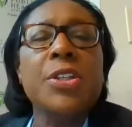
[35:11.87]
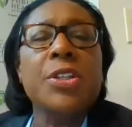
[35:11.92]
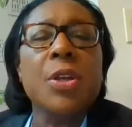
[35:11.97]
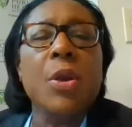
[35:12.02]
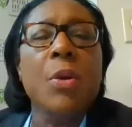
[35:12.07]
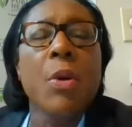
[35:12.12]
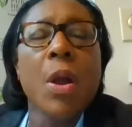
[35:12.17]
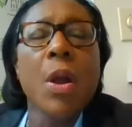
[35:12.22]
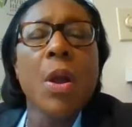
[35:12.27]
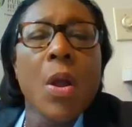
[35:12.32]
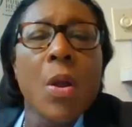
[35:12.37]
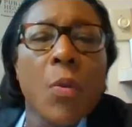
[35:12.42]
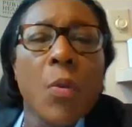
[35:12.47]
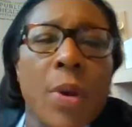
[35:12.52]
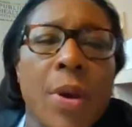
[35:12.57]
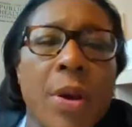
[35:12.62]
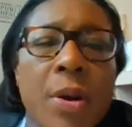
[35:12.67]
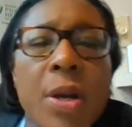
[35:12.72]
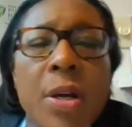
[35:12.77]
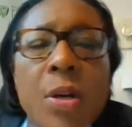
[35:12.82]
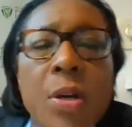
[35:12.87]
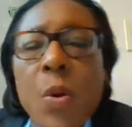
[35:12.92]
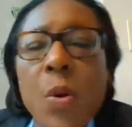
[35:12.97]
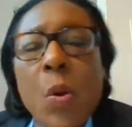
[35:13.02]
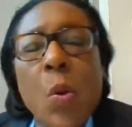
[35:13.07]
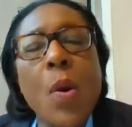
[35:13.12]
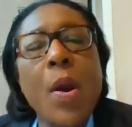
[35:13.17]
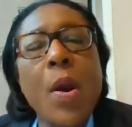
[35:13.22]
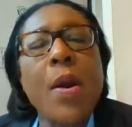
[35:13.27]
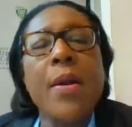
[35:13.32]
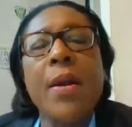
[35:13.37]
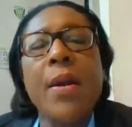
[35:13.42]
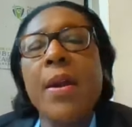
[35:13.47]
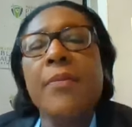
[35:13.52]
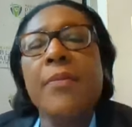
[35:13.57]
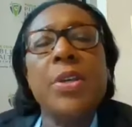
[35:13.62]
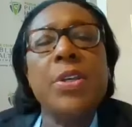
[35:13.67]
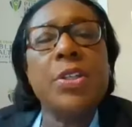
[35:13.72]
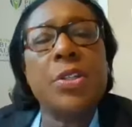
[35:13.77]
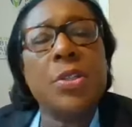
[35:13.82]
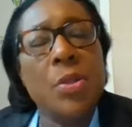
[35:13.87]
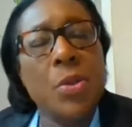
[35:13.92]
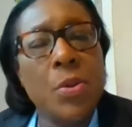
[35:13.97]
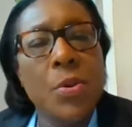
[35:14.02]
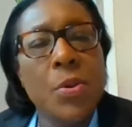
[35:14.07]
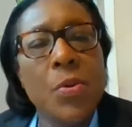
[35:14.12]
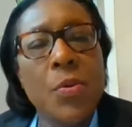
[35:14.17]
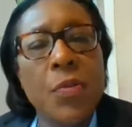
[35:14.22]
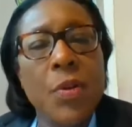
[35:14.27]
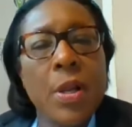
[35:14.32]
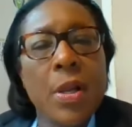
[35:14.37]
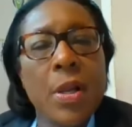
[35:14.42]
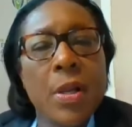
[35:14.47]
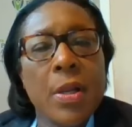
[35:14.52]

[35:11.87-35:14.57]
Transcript: So we're going to require every school,